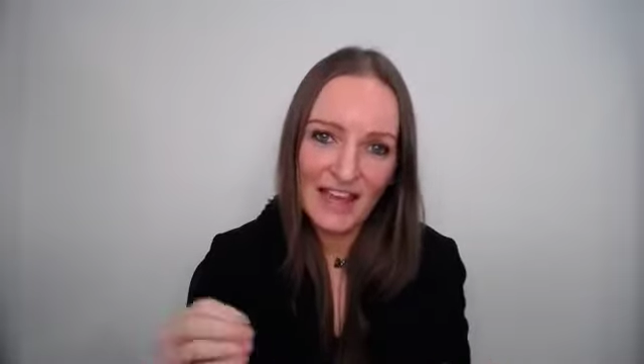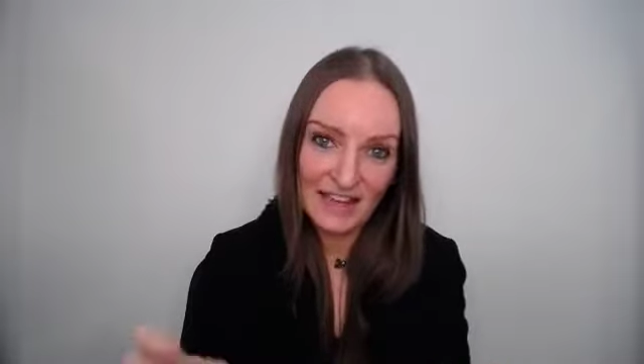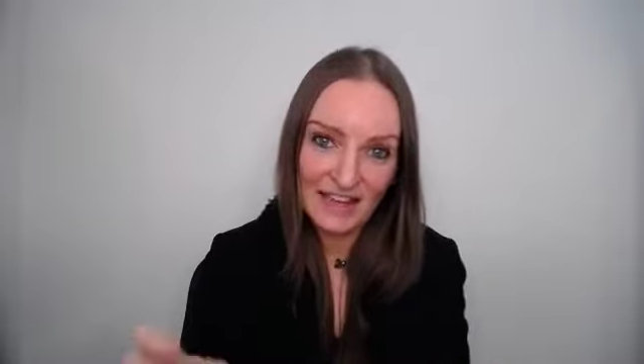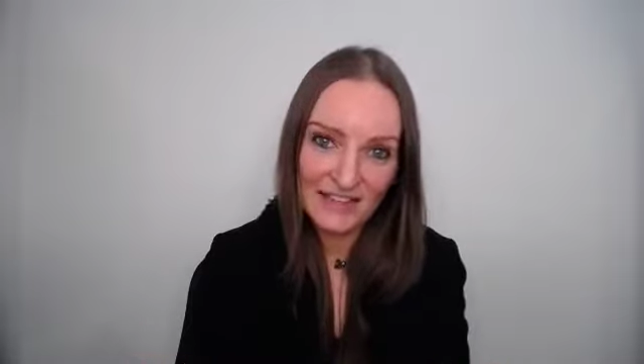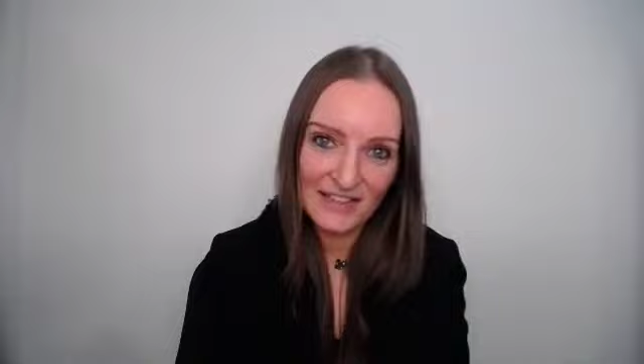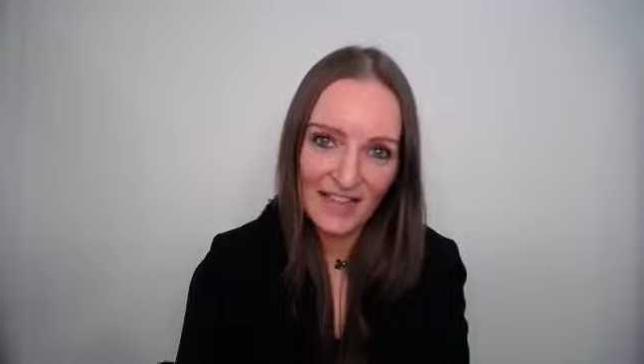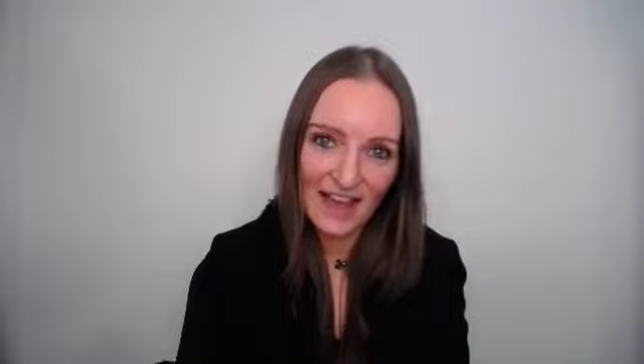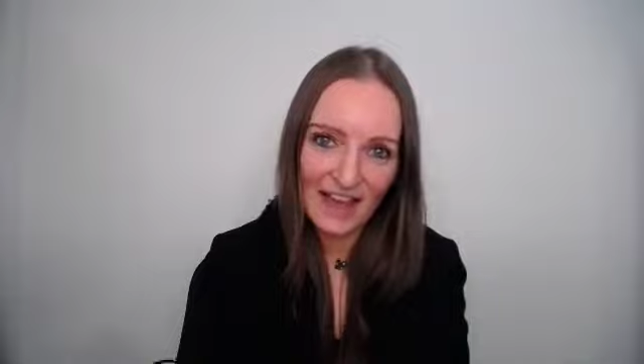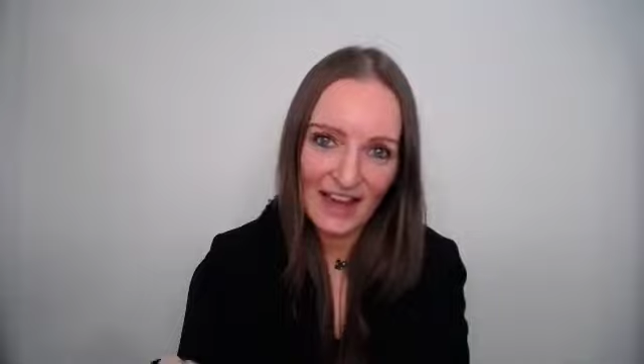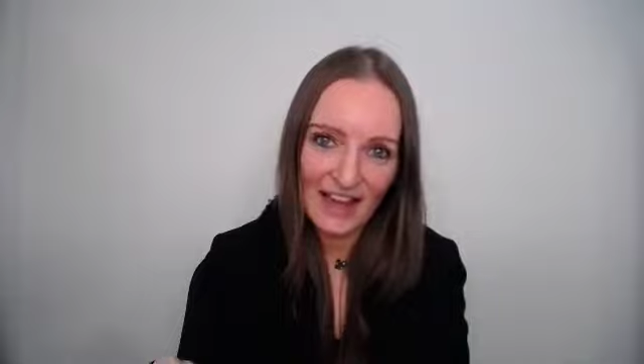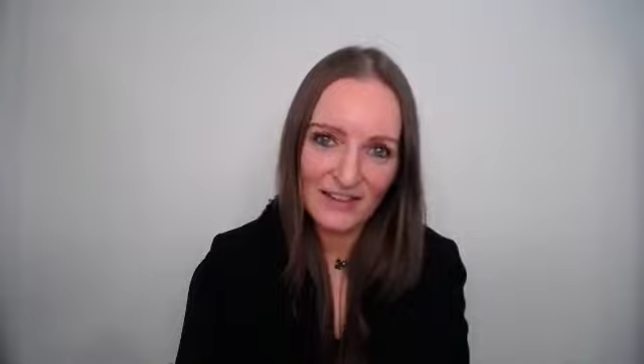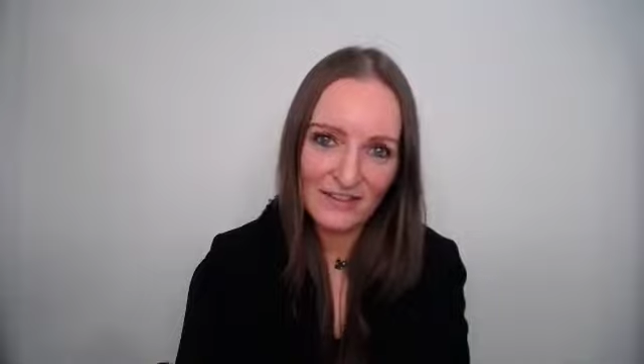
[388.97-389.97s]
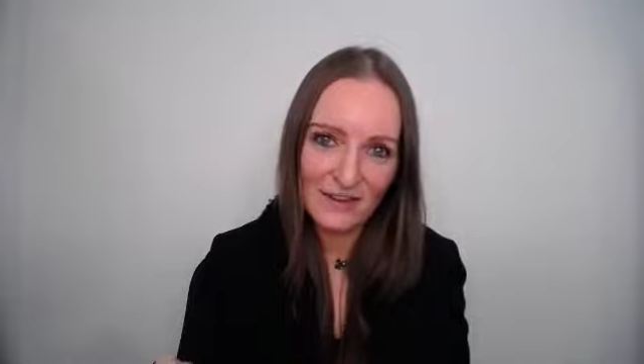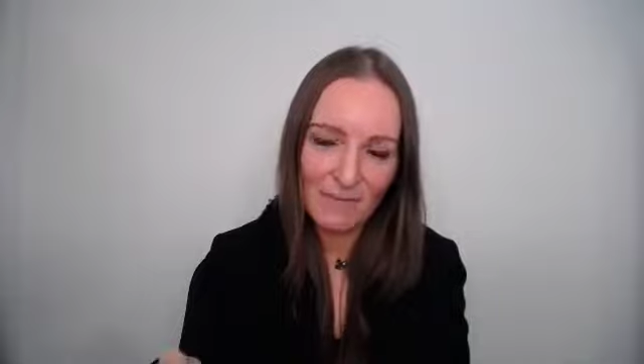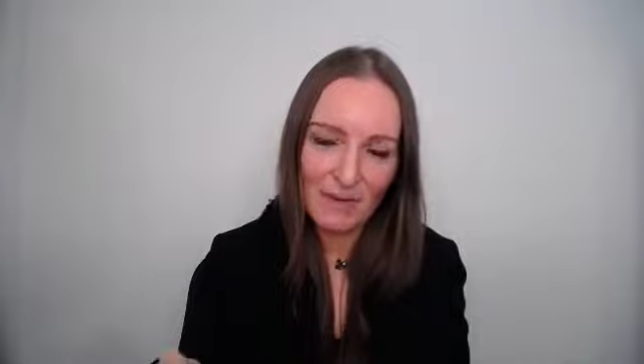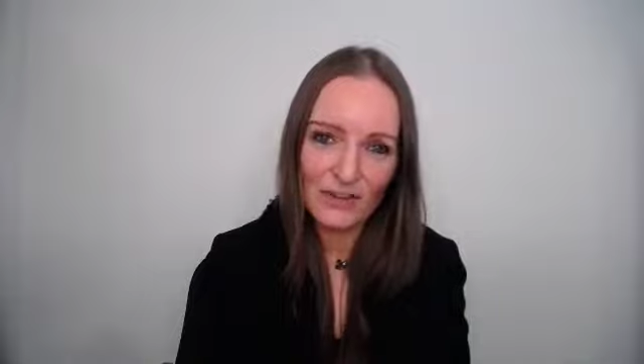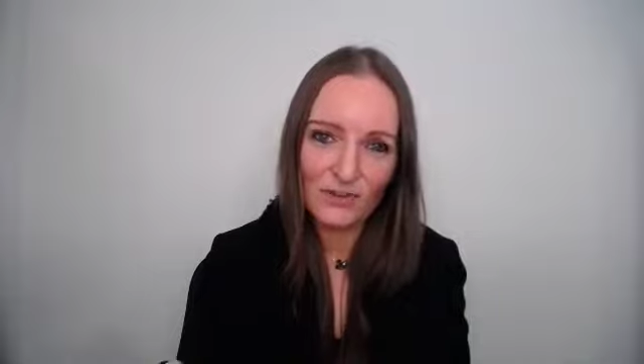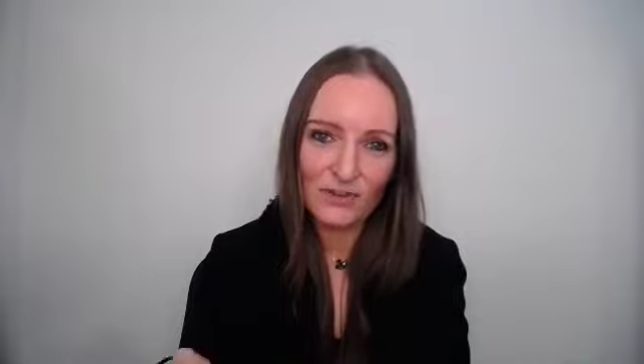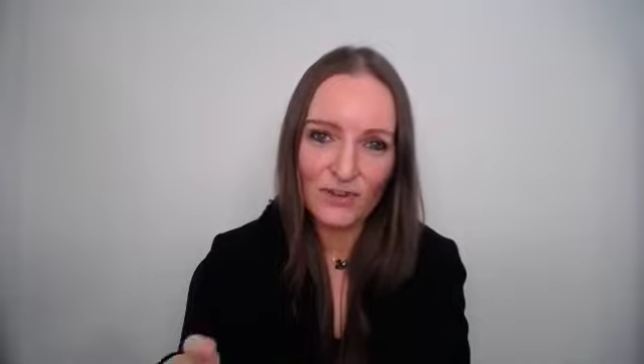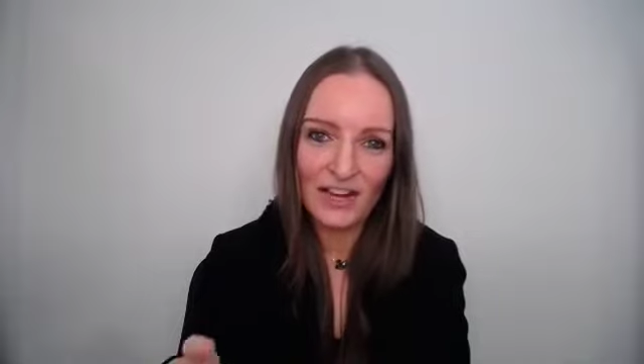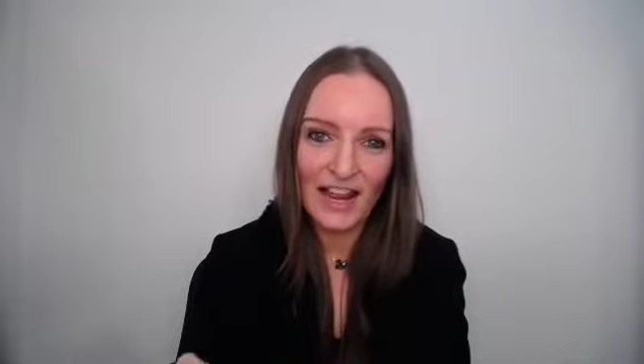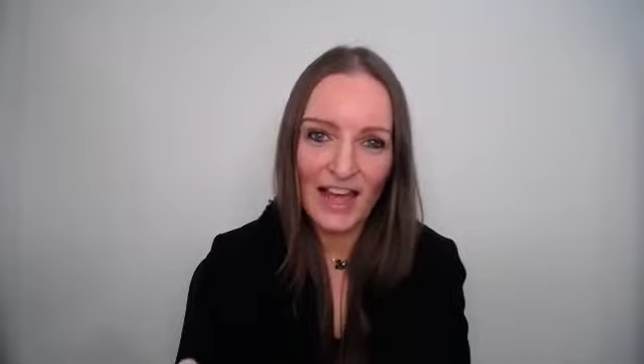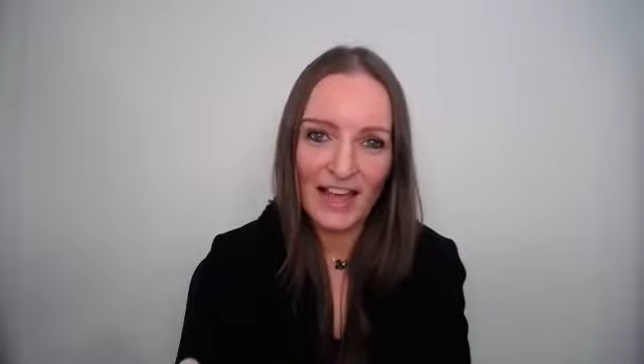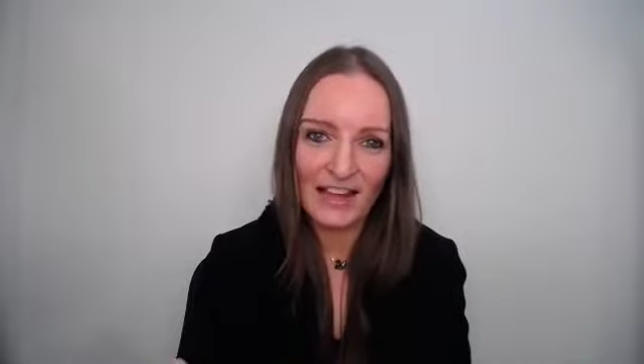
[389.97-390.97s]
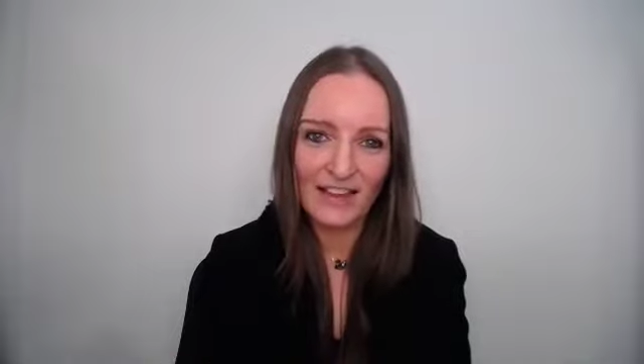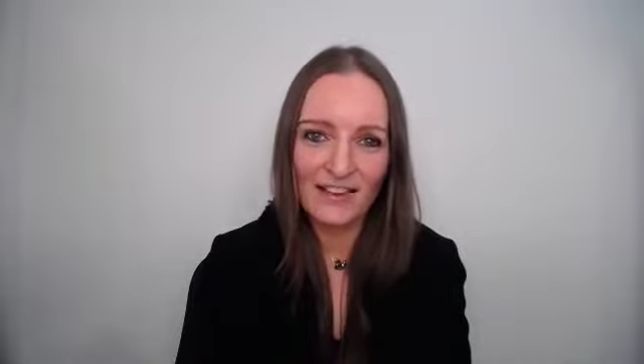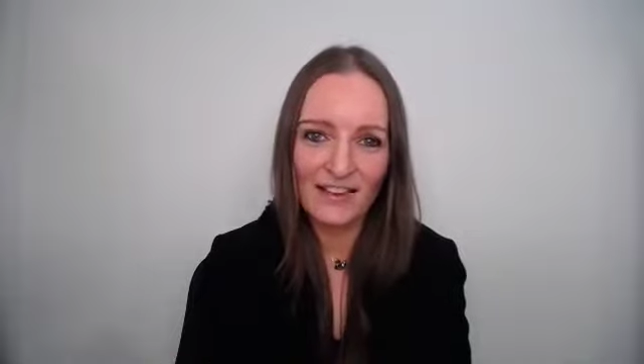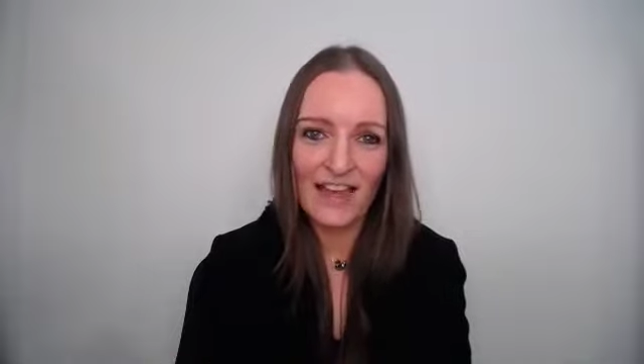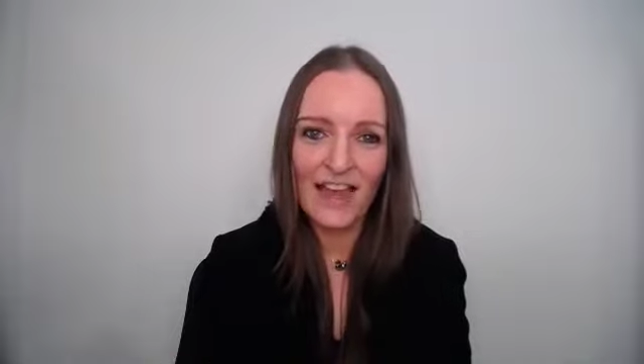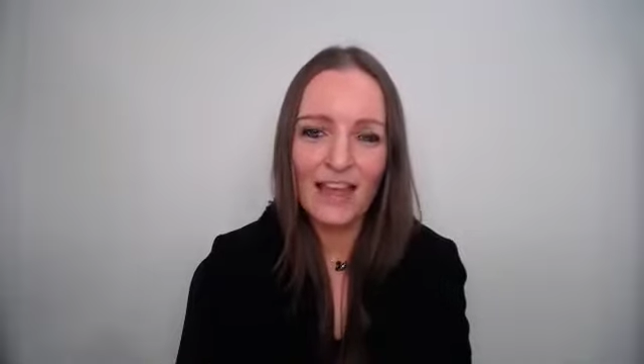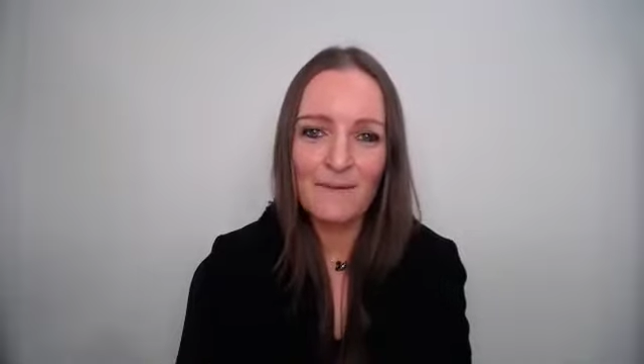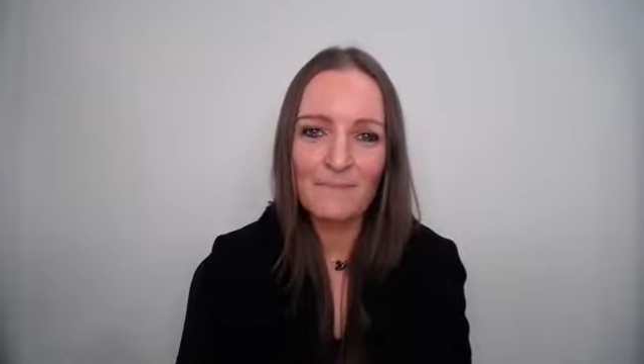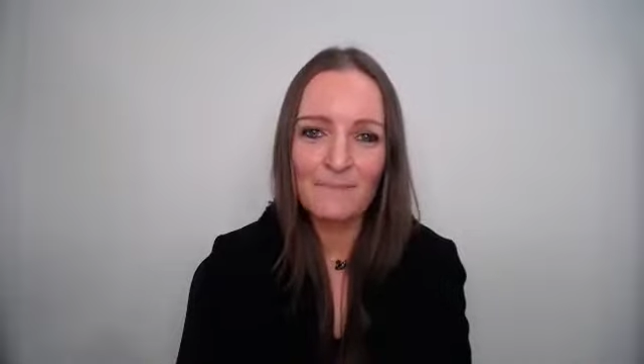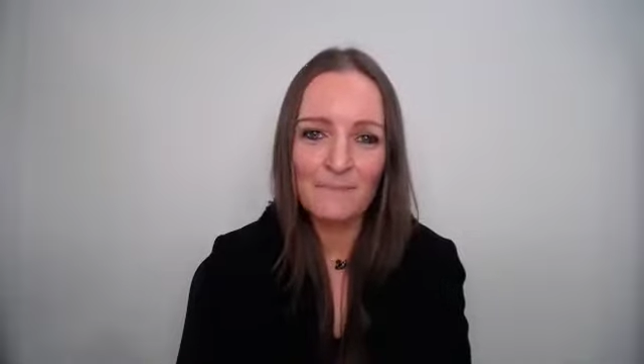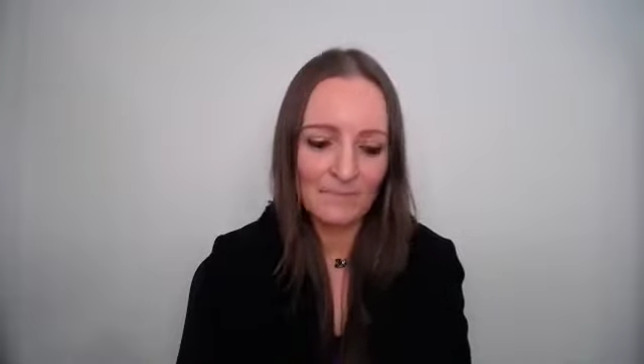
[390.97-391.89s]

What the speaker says: into that endometrial lining, okay?